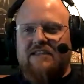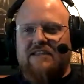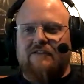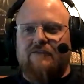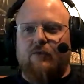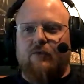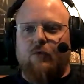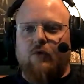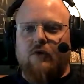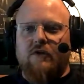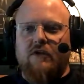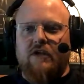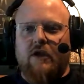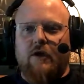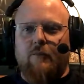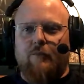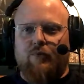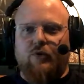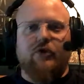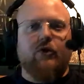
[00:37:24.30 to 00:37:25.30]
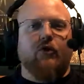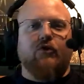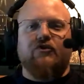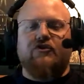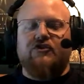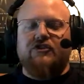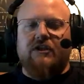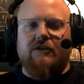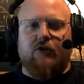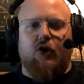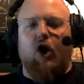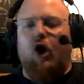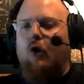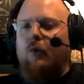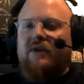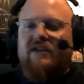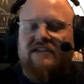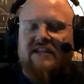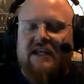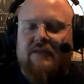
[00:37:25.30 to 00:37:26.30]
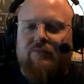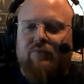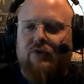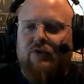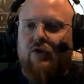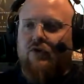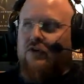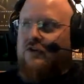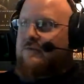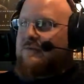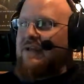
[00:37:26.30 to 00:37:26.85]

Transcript: for, pre-orders in general. Oh, we ain't taking pre-orders.